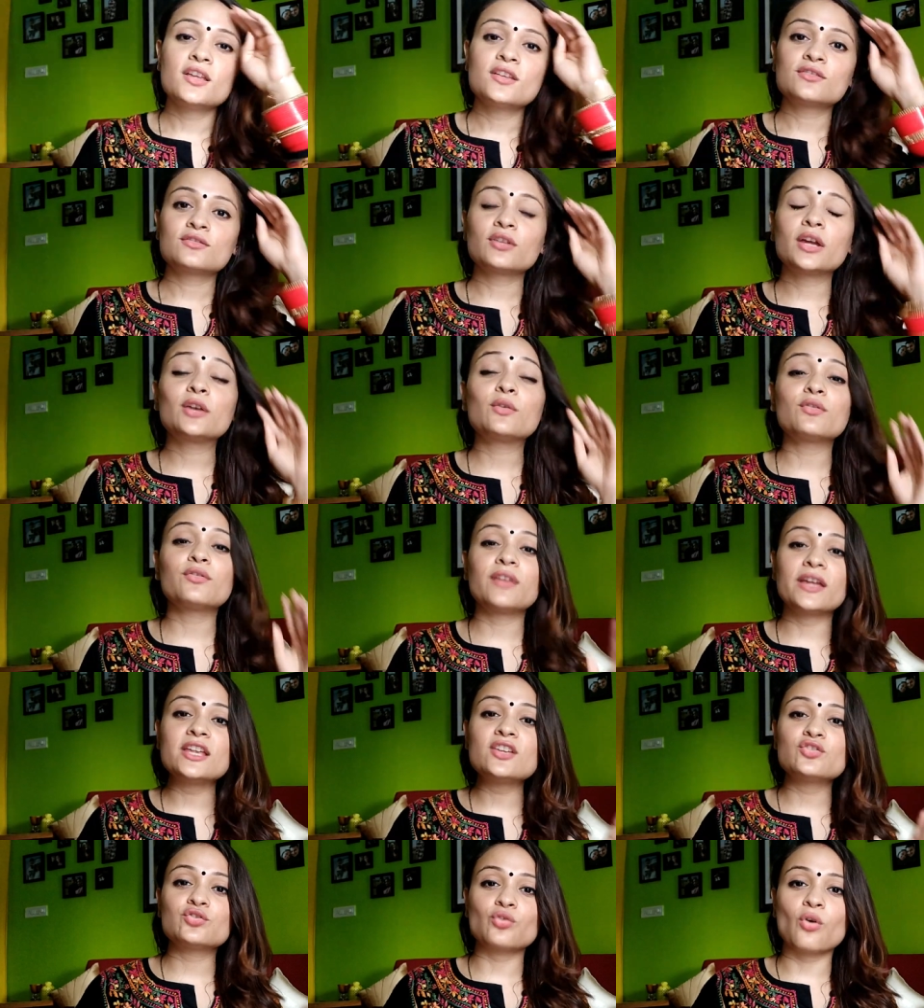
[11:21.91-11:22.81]
So it was
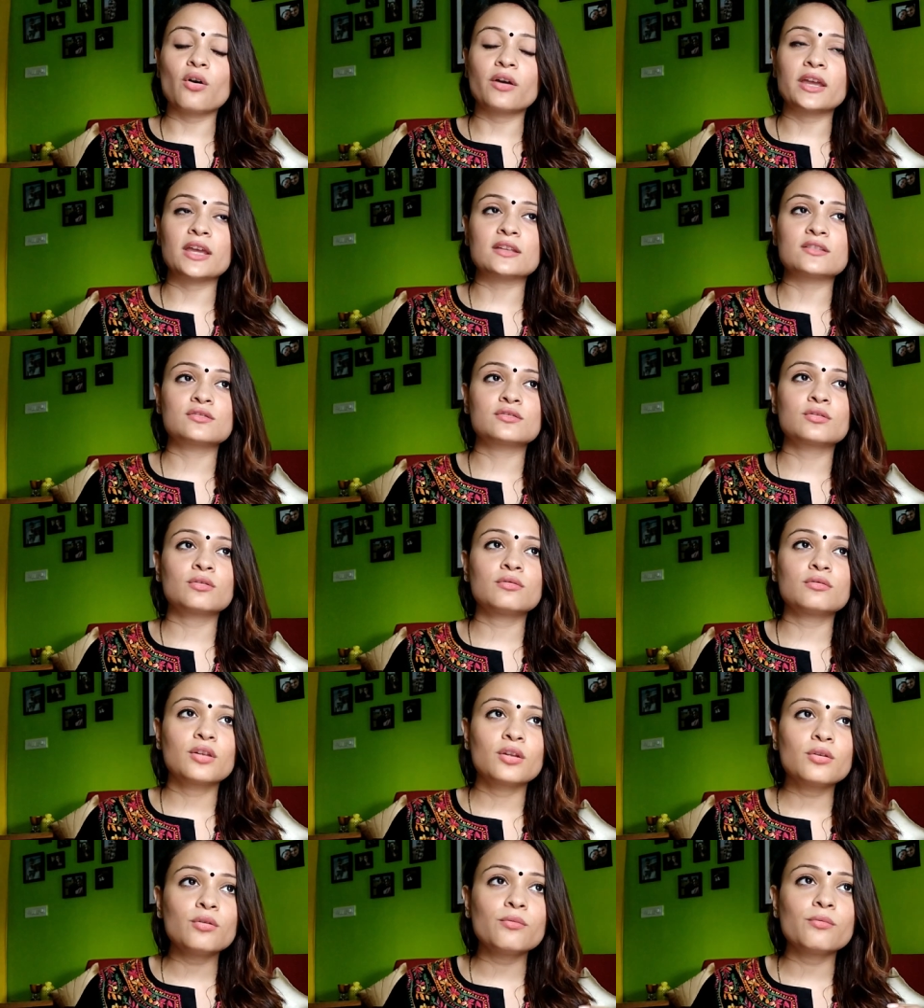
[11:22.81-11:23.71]
very shocking. So
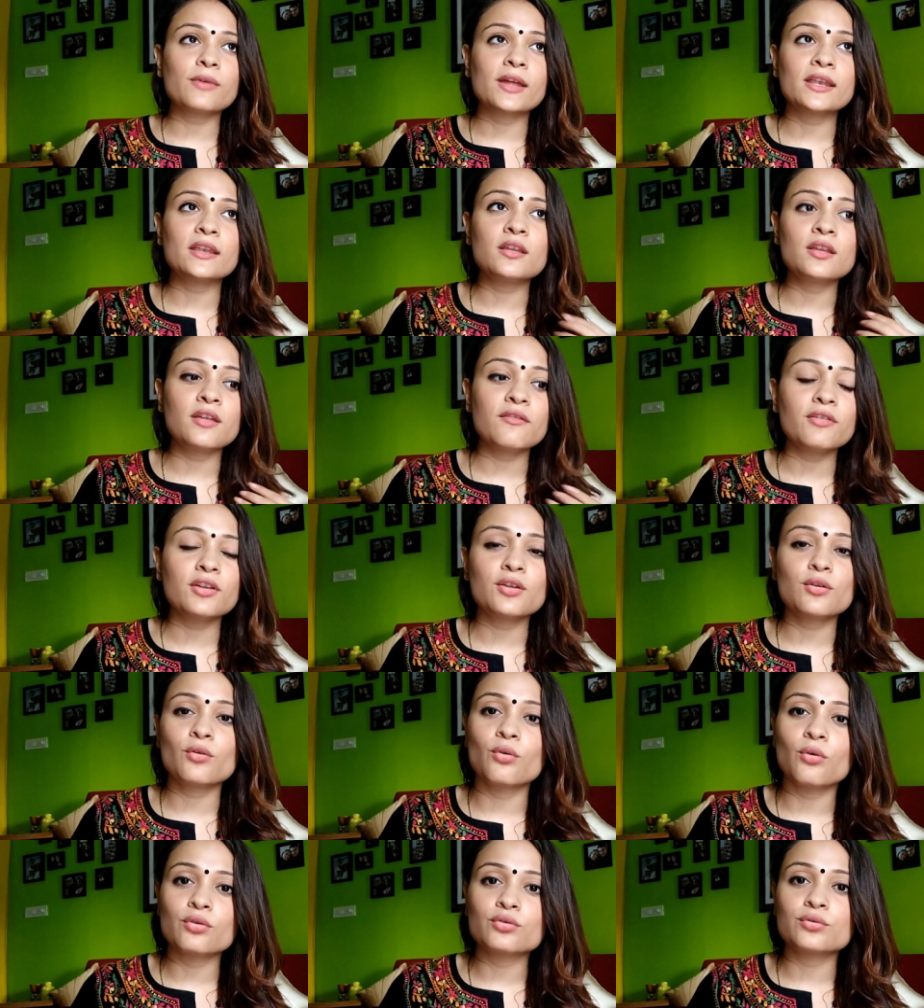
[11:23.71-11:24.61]
you know, whenever
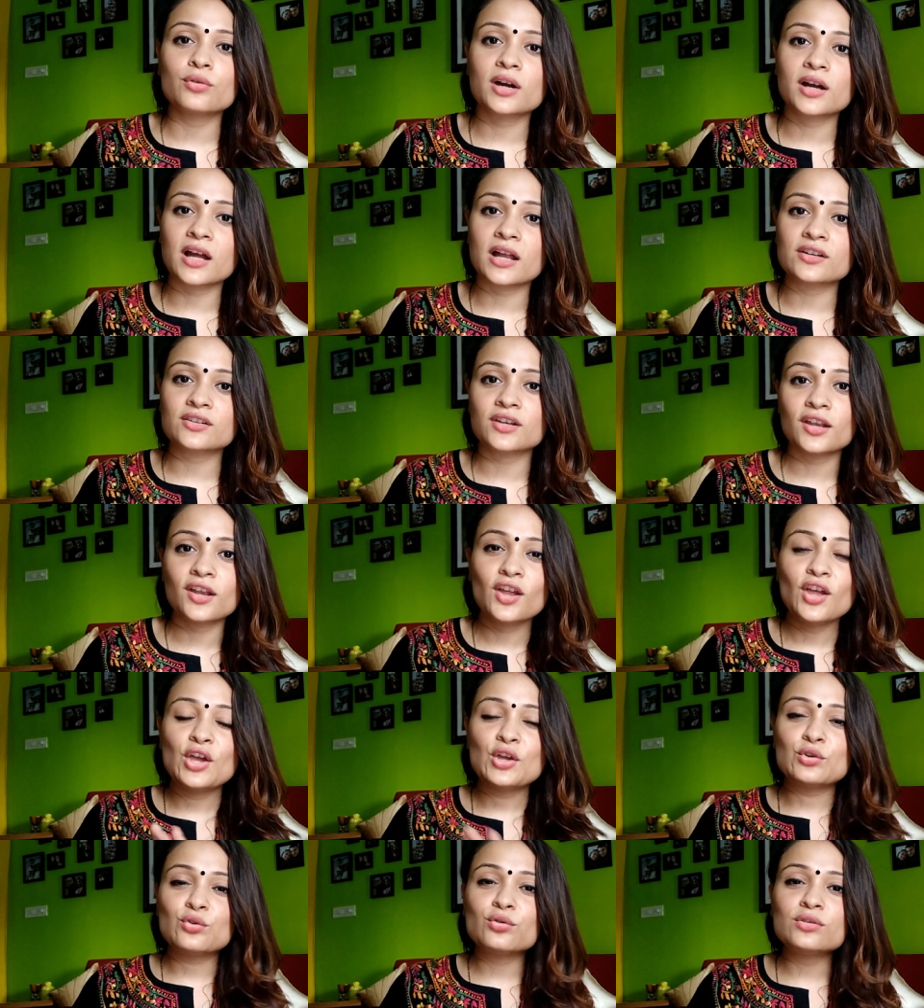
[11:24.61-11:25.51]
you go to a country,
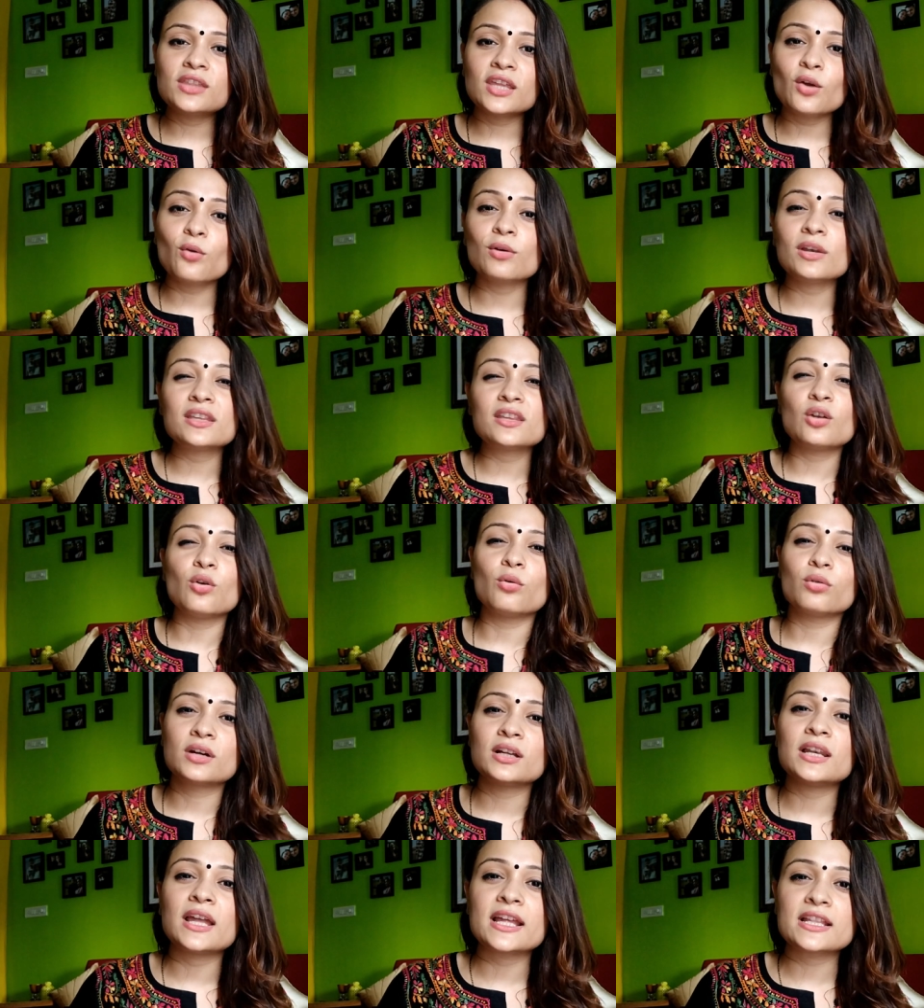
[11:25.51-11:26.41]
don't think only the
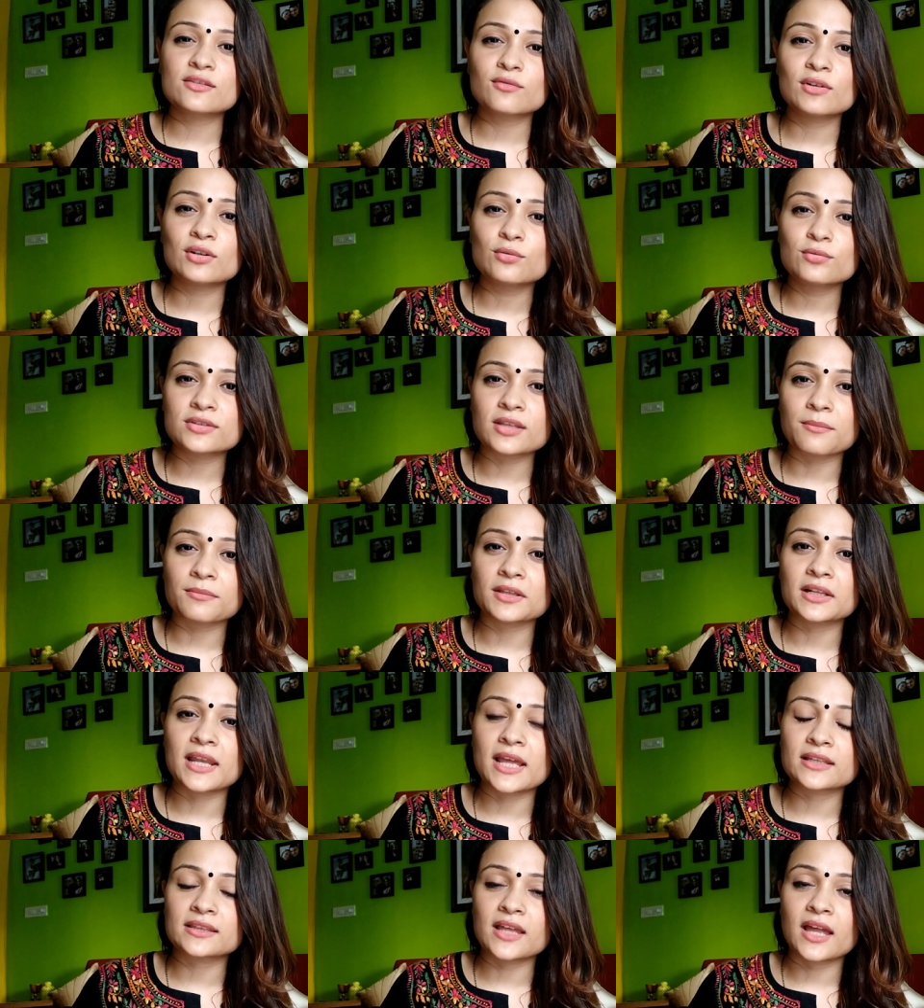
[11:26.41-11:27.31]
localites will do
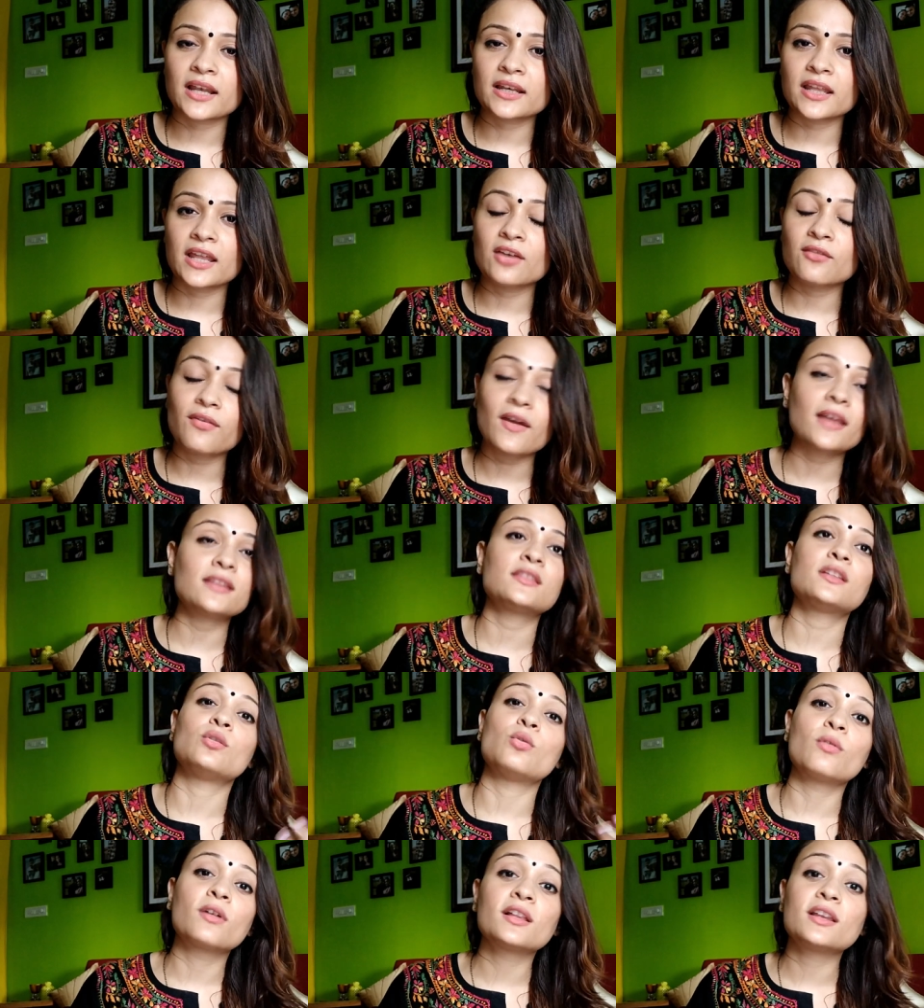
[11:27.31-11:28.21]
something like that. In fact,
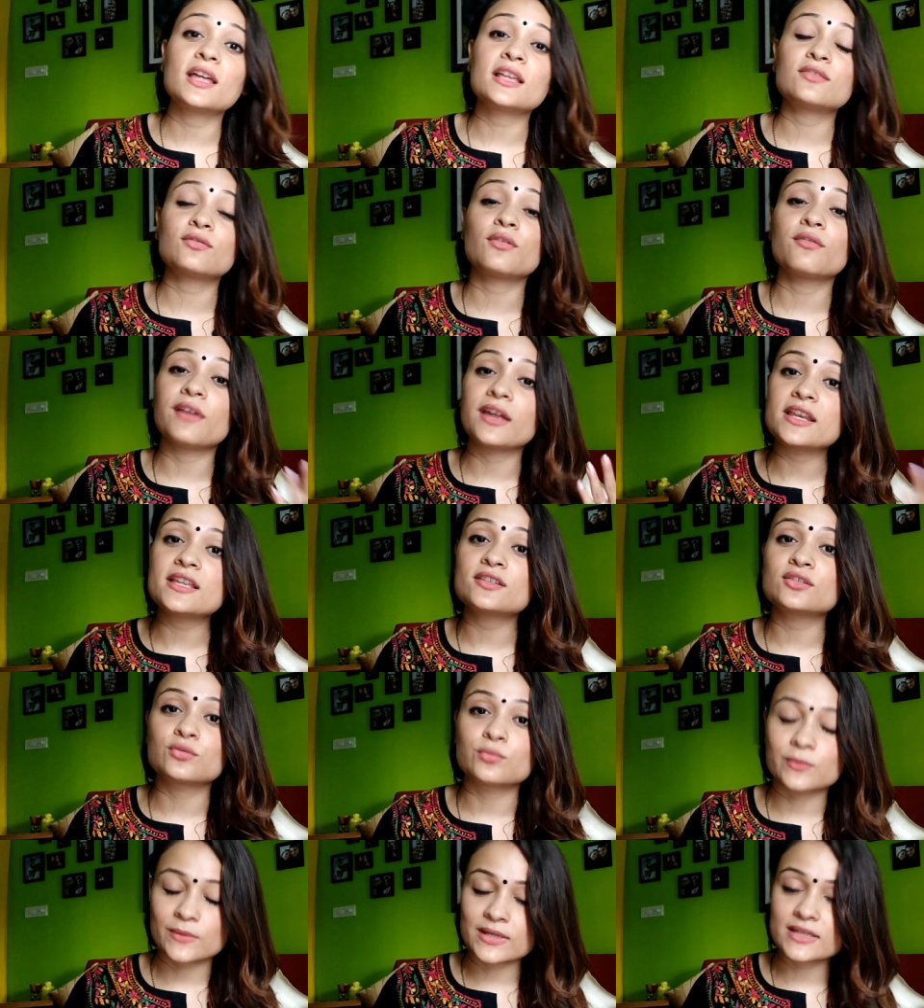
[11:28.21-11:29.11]
the localites were very
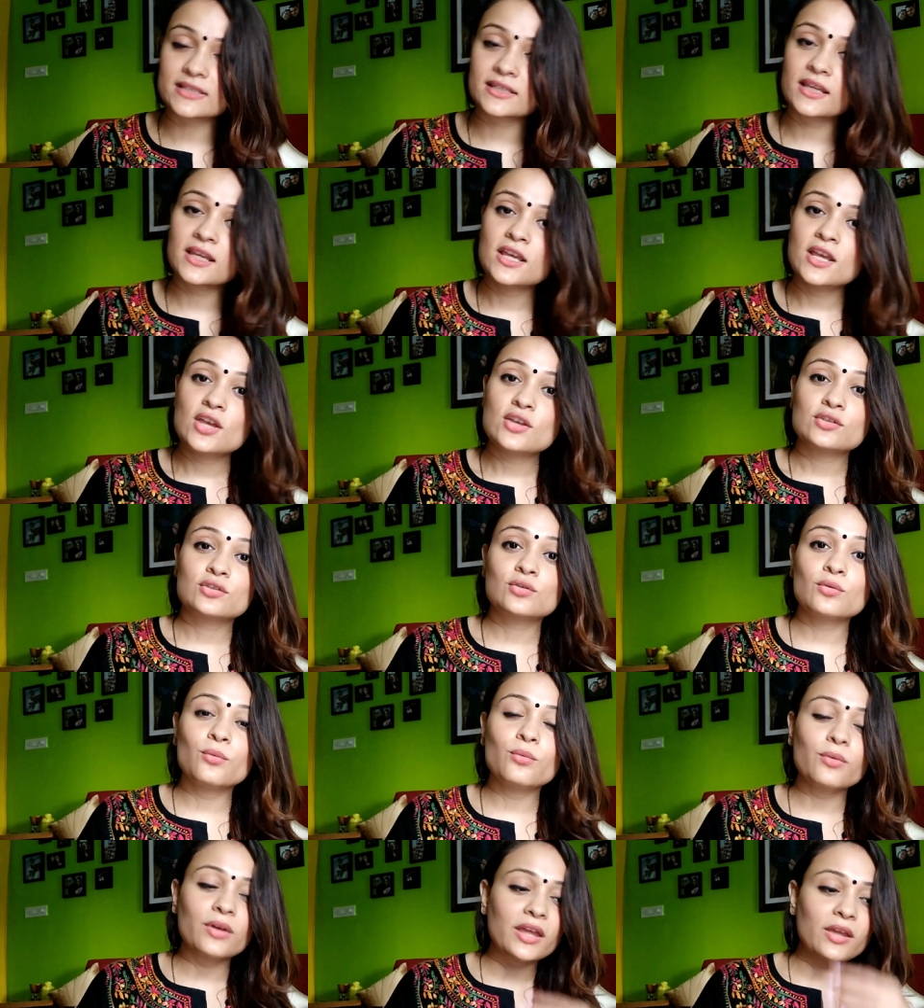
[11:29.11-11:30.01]
sweet.
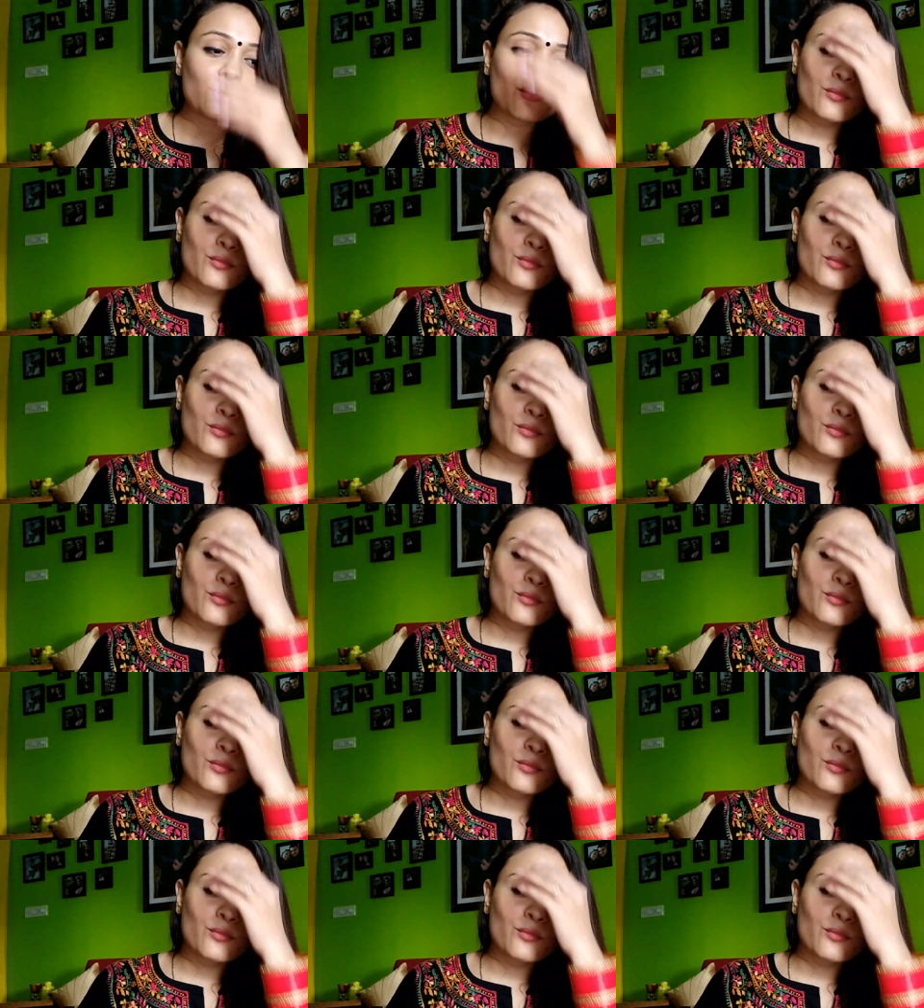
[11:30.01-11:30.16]
So